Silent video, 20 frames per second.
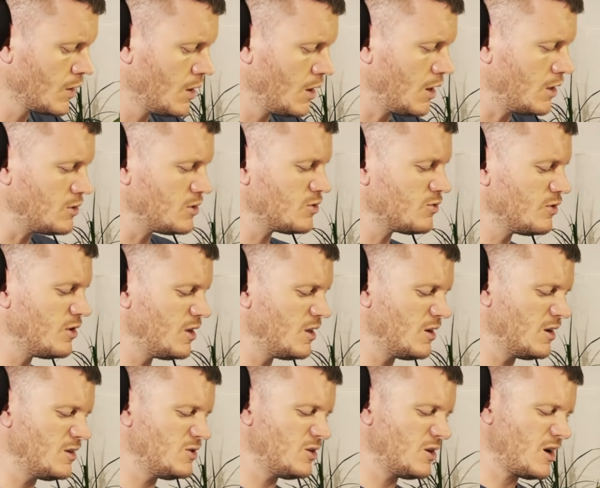I just
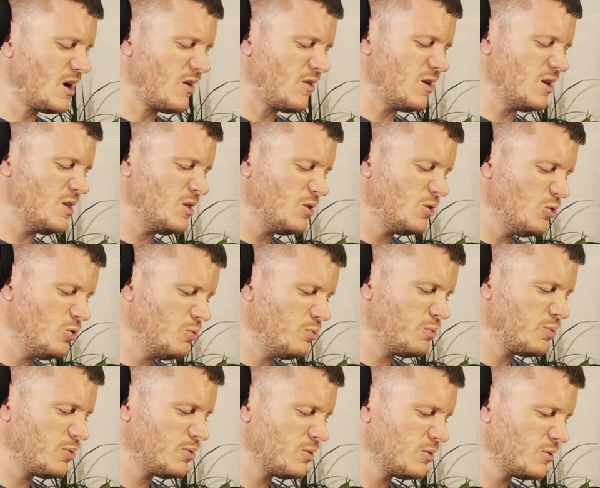realized you can't really loop
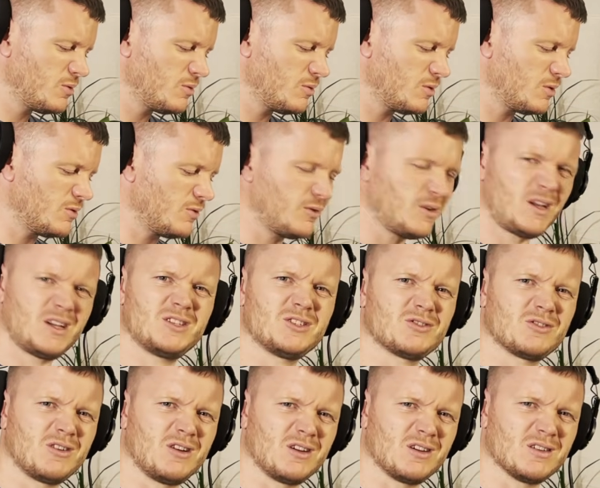with the
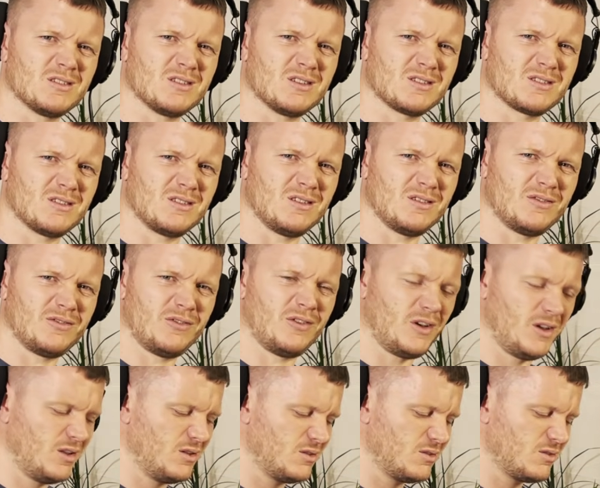flanger on because it's going to
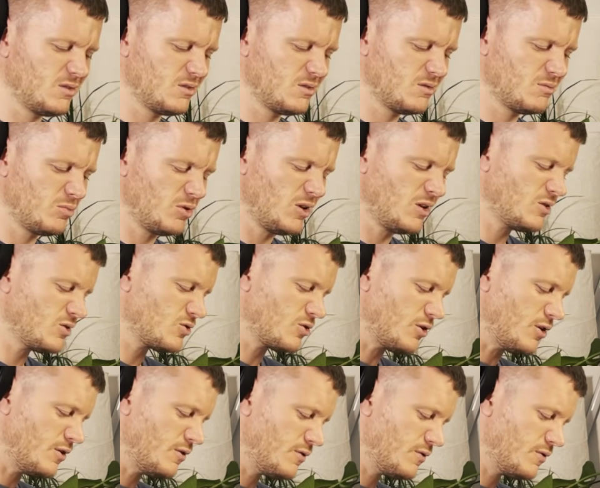find, but let's try.